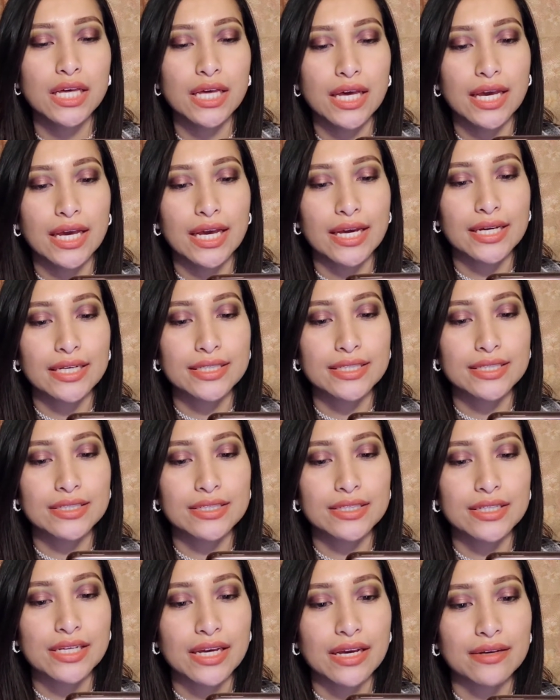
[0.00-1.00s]

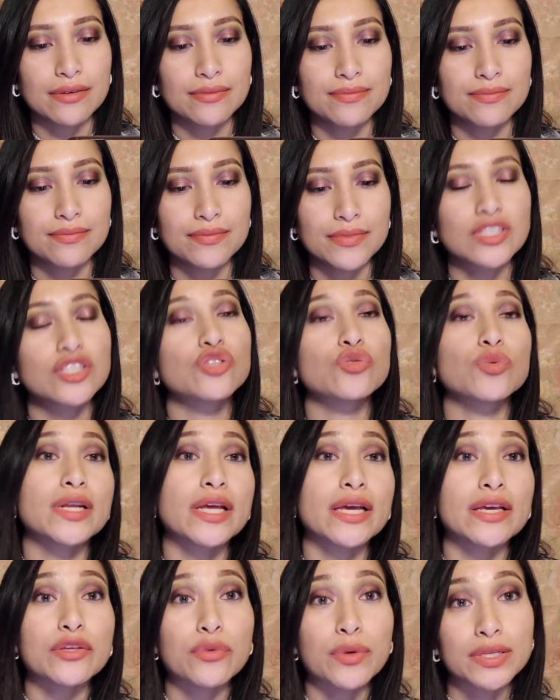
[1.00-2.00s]
And yeah, it's
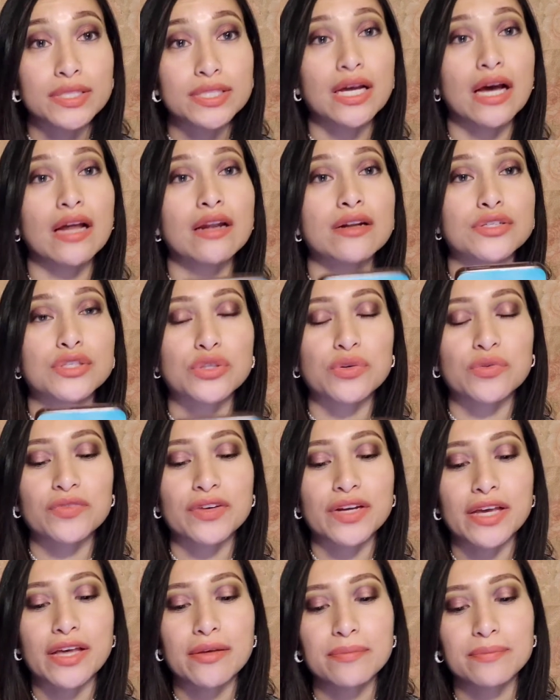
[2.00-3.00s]
$28 US, don't
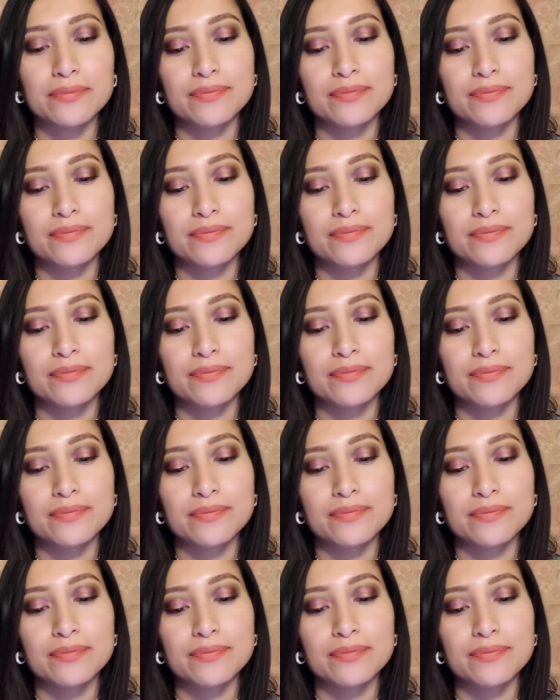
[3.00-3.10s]
forget.